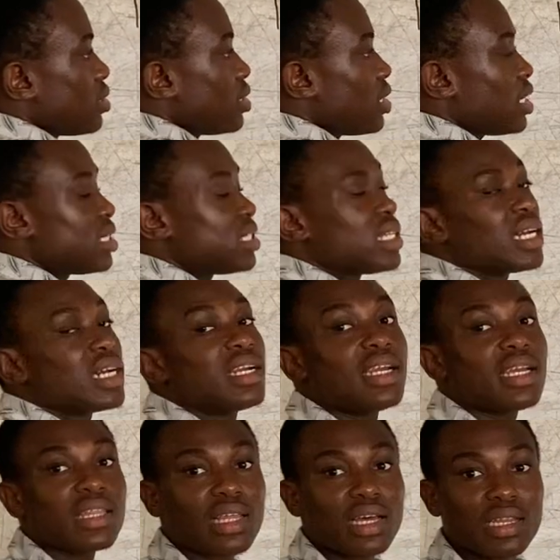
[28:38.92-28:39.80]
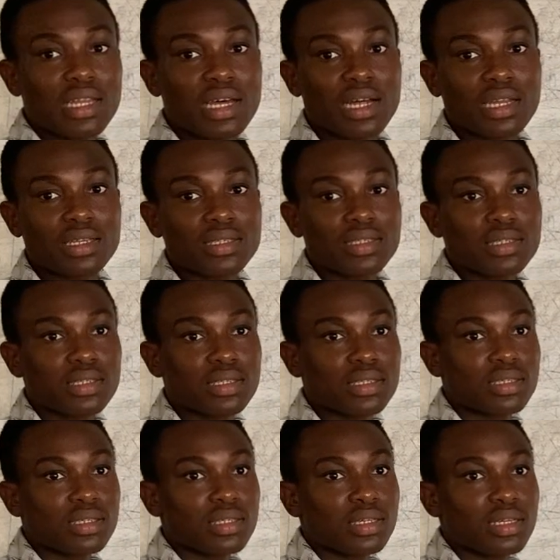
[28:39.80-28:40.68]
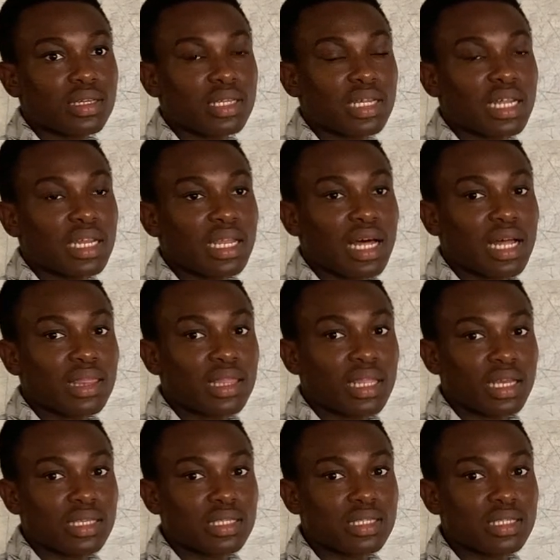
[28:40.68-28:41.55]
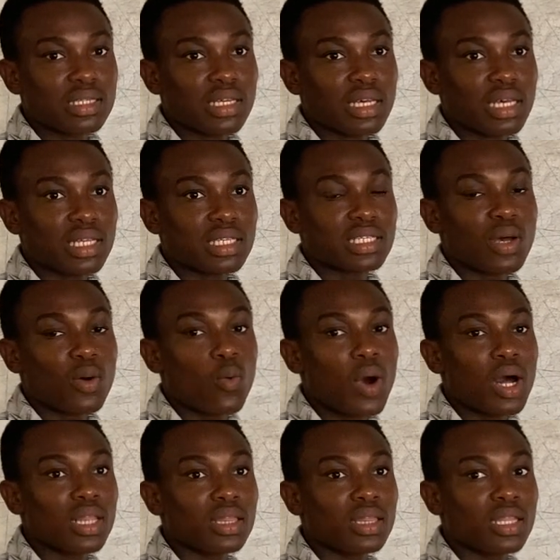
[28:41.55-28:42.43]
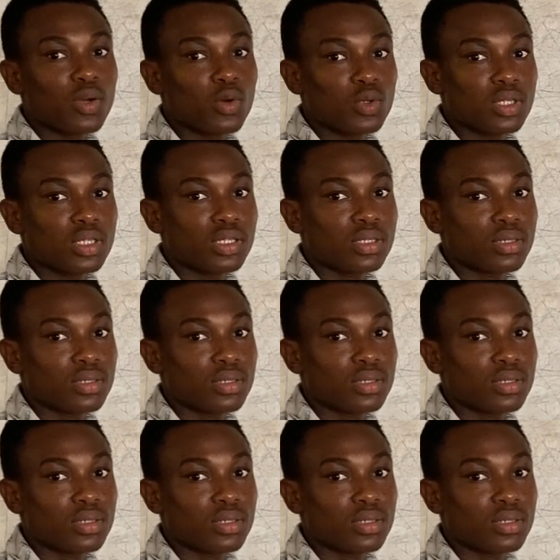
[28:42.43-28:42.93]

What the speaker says: is a greater than, then that test is a one-tailed.